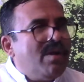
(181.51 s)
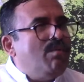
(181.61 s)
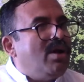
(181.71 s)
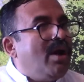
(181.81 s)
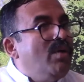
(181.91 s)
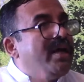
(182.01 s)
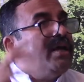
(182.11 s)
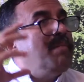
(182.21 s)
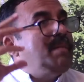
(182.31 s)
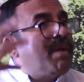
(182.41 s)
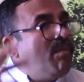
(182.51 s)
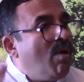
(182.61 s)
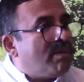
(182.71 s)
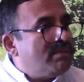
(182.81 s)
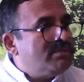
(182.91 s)
book. How can I remember
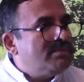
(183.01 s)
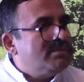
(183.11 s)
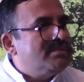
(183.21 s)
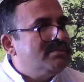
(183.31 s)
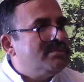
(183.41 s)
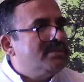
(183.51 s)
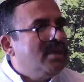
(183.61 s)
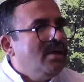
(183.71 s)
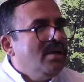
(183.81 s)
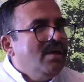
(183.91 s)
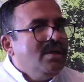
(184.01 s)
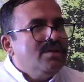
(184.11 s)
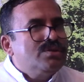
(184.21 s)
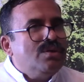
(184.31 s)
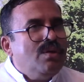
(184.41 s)
more?
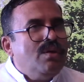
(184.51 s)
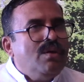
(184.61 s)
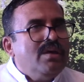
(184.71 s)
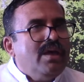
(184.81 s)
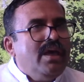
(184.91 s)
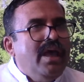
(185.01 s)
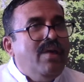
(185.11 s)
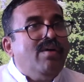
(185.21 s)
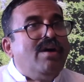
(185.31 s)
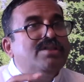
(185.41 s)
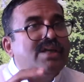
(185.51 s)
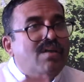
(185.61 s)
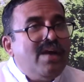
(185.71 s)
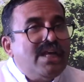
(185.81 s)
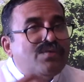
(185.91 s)
So he
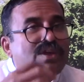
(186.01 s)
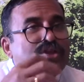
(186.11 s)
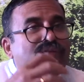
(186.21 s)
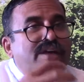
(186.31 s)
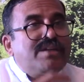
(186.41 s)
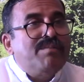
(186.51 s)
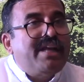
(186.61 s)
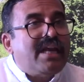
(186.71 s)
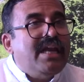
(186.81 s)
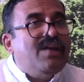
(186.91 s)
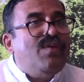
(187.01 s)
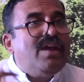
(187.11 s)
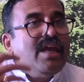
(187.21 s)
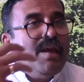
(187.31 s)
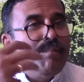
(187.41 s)
always wants to find some technique
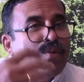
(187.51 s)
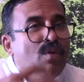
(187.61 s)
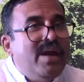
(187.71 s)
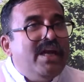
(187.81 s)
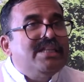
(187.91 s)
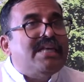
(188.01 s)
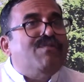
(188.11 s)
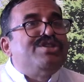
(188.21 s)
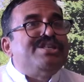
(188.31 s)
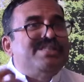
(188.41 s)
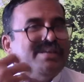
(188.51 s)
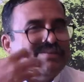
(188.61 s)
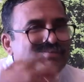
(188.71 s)
for improving his efficiency.